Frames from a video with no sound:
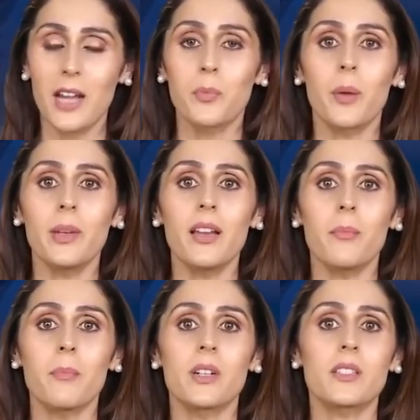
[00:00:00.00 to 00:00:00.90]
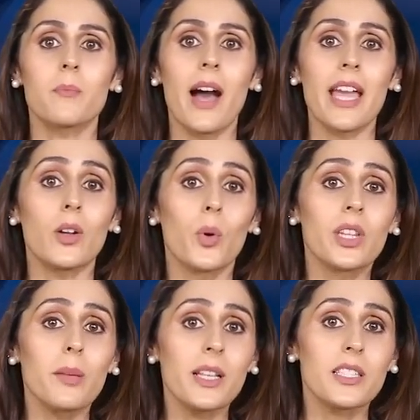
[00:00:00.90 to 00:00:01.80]
And permanent members might
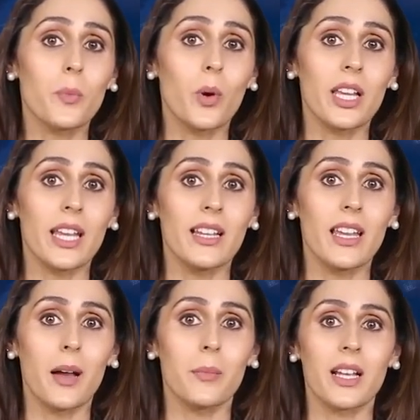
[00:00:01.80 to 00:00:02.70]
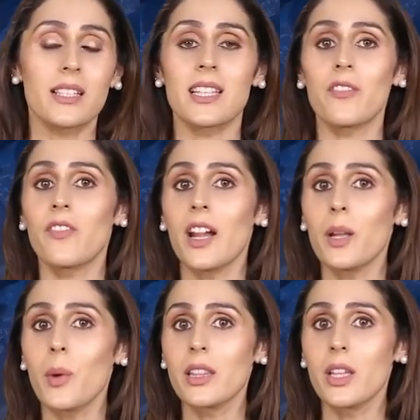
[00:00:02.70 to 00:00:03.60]
only be supporting India because they very well